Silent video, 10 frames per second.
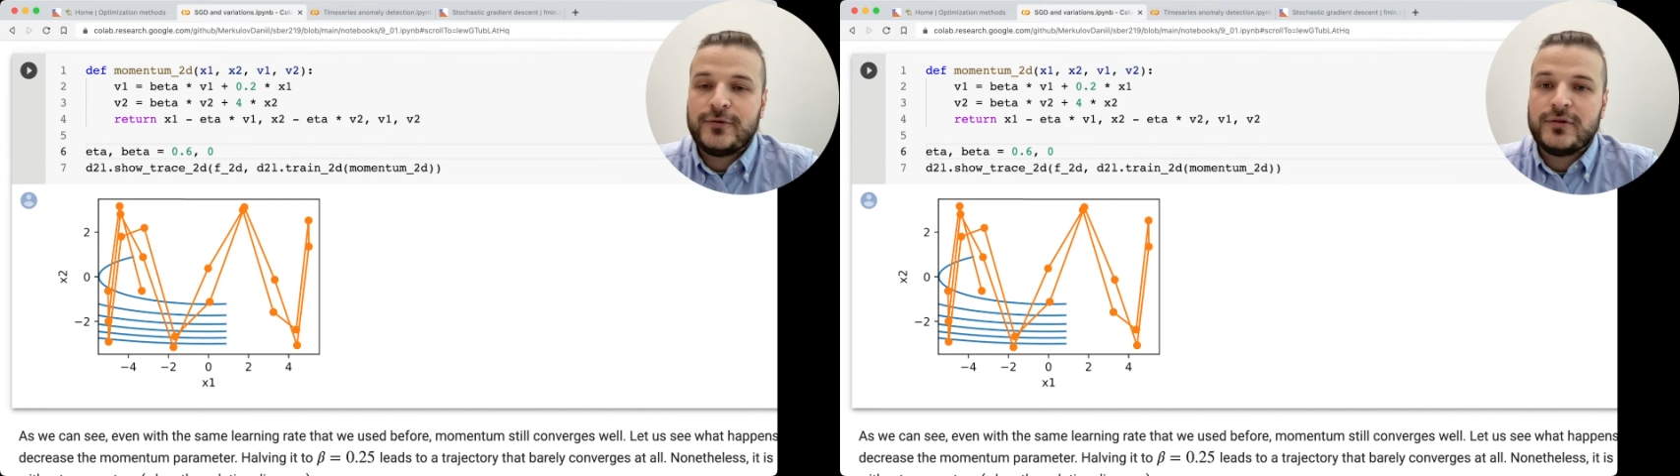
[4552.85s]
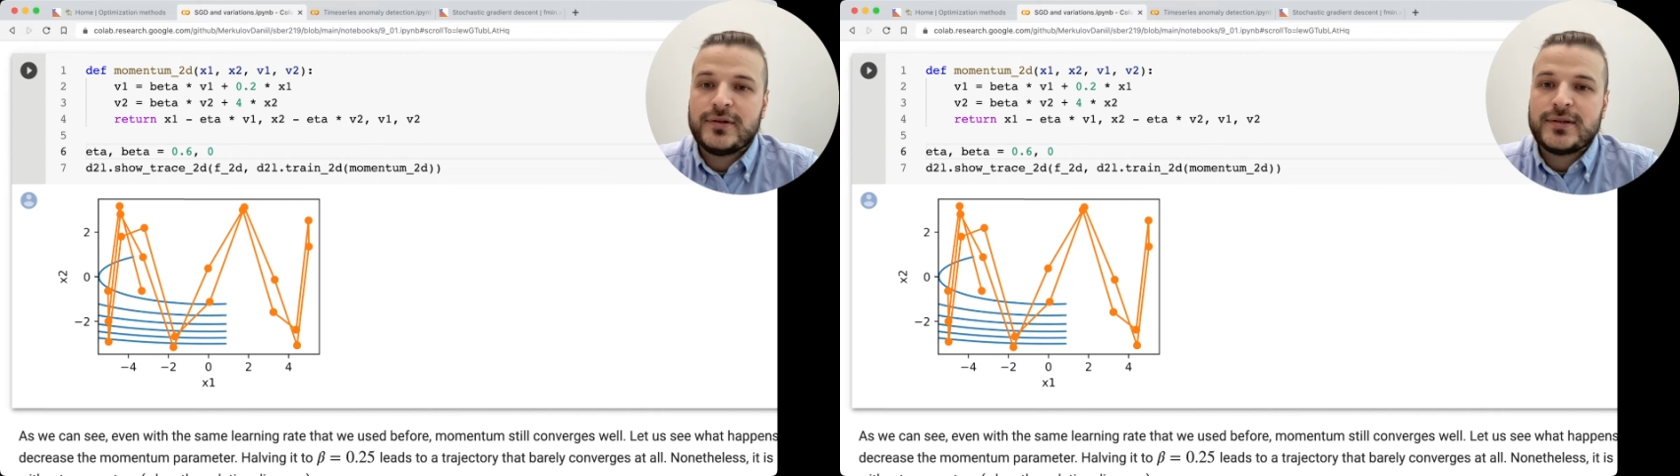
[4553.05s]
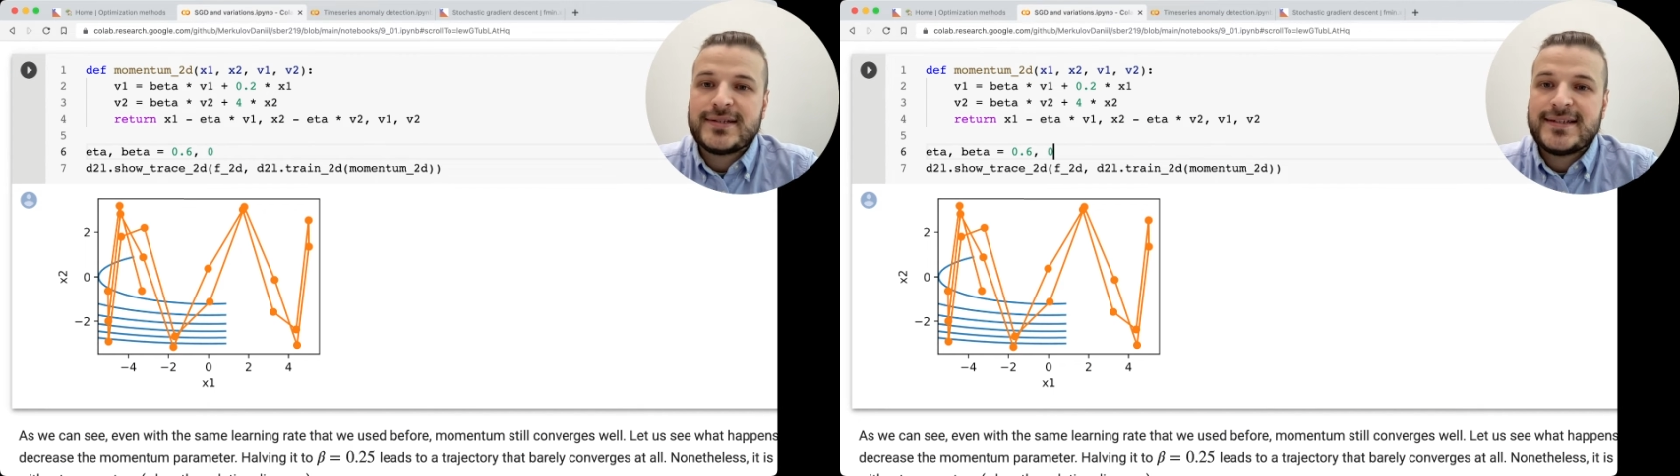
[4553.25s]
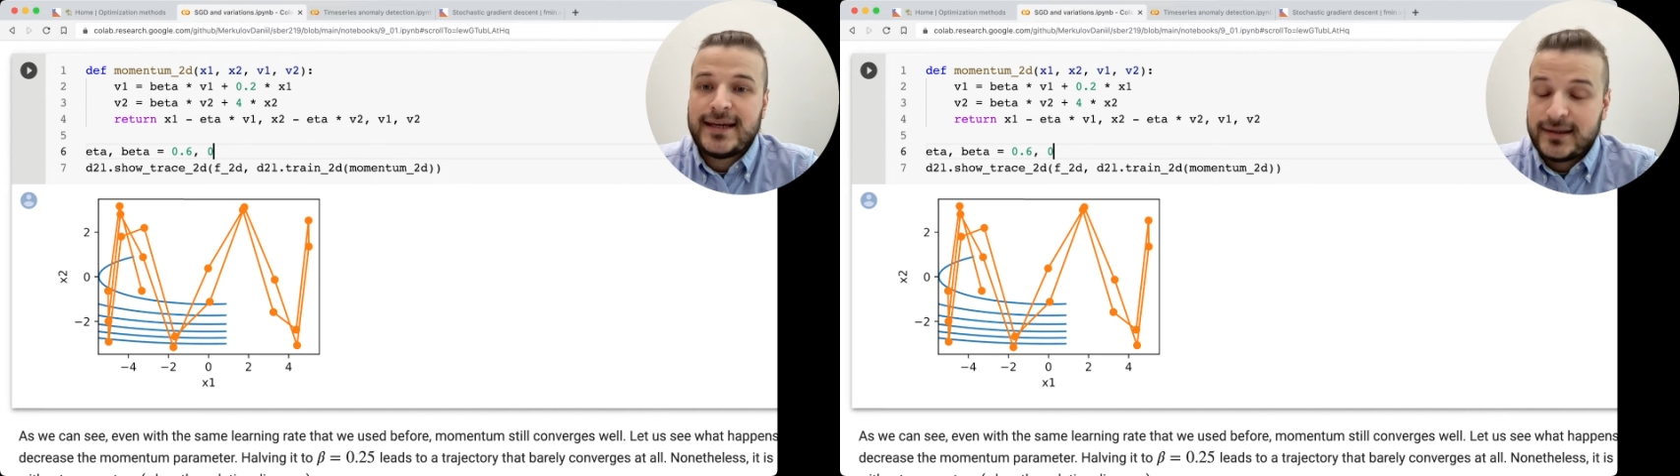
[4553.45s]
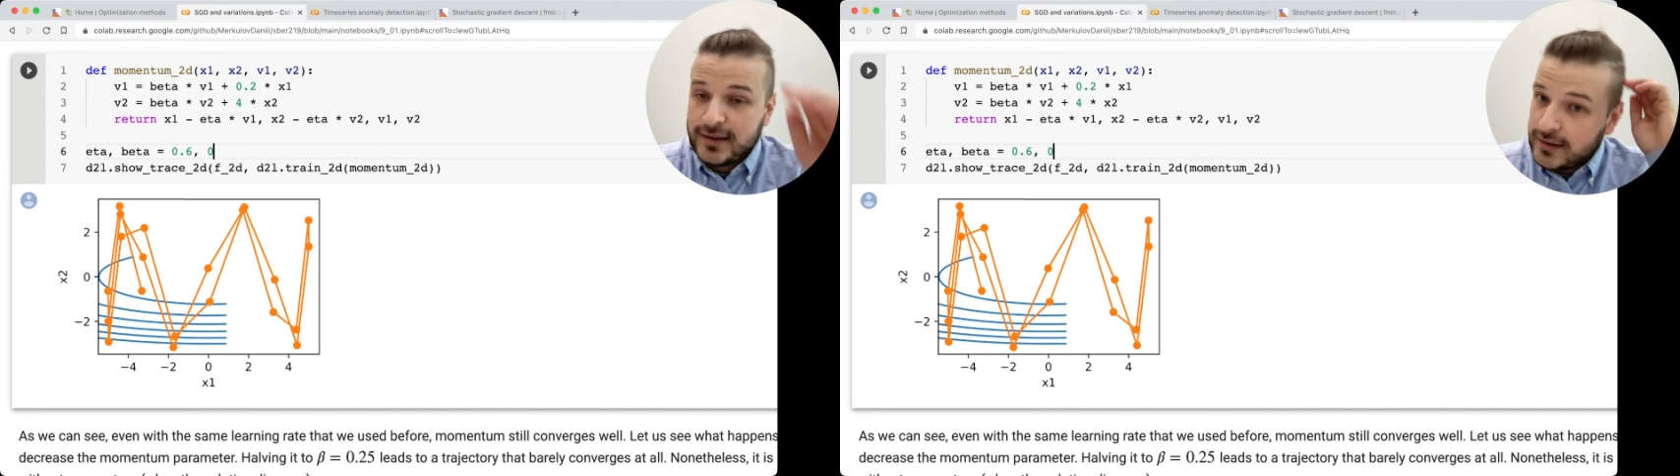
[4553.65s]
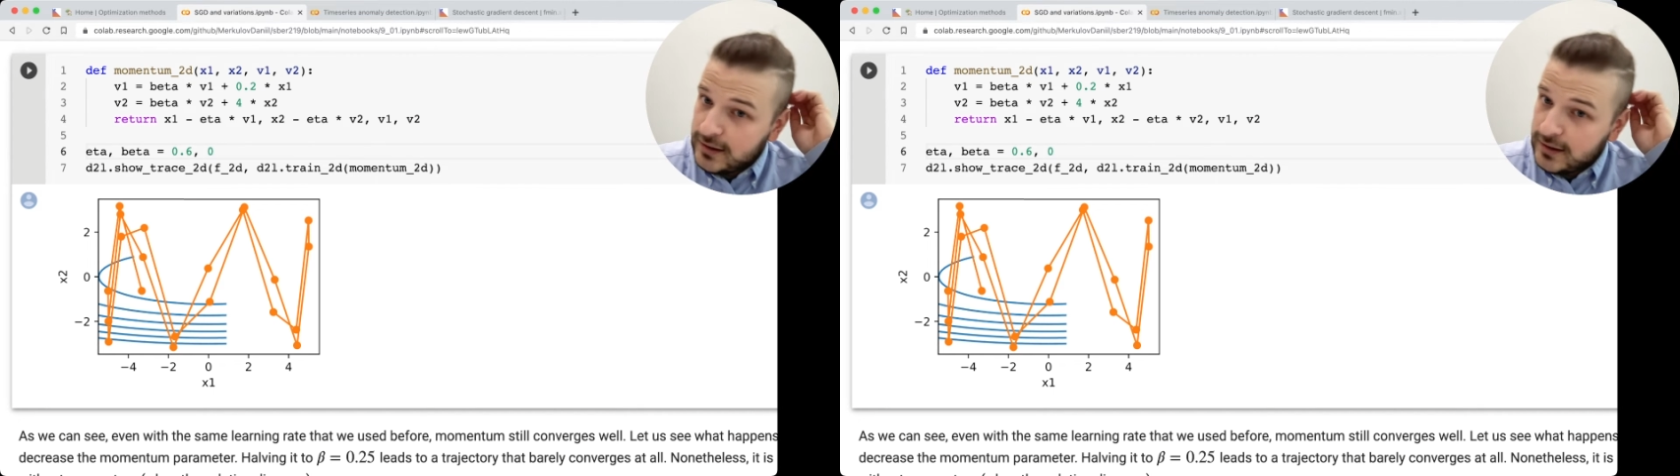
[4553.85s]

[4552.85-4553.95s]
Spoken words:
you set